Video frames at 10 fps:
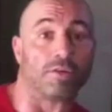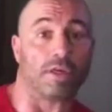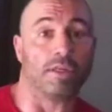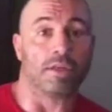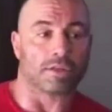it.
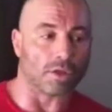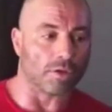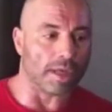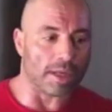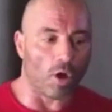So
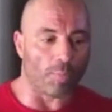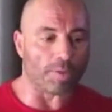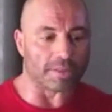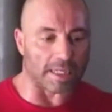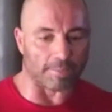it
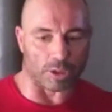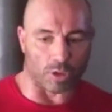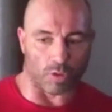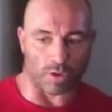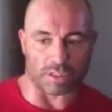opens up
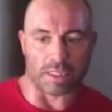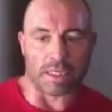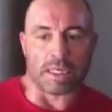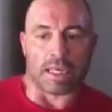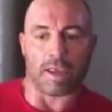doors
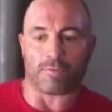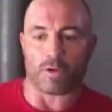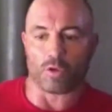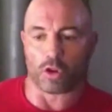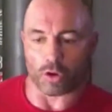if you
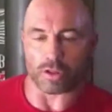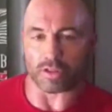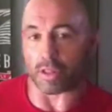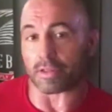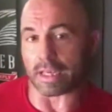learn those
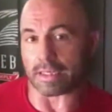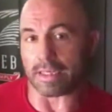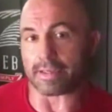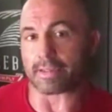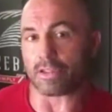other
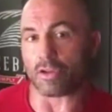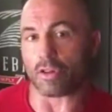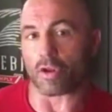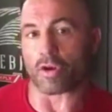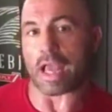techniques, because you
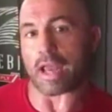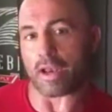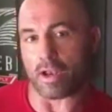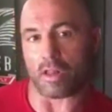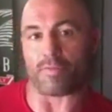learn how to
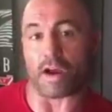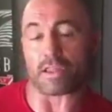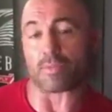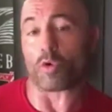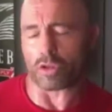nullify
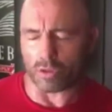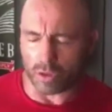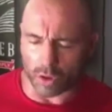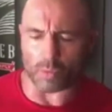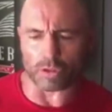them, or you
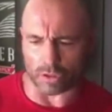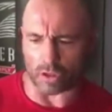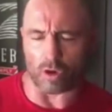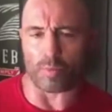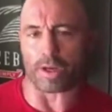learn when there's an
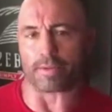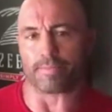opening.